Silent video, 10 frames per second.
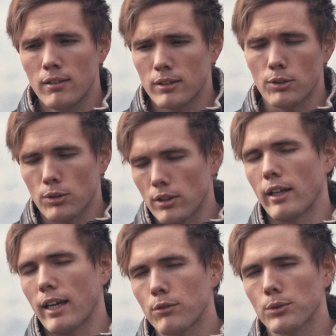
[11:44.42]
you, you,
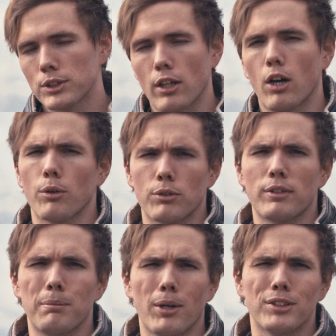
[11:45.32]
like everyone's like, oh, the
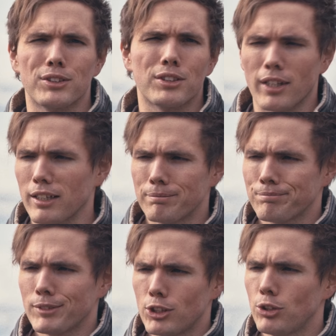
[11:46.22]
red button is to like
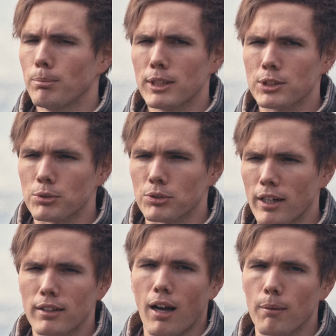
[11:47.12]
shoot missiles,
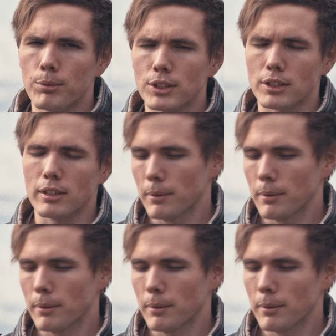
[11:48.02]
right? Obviously.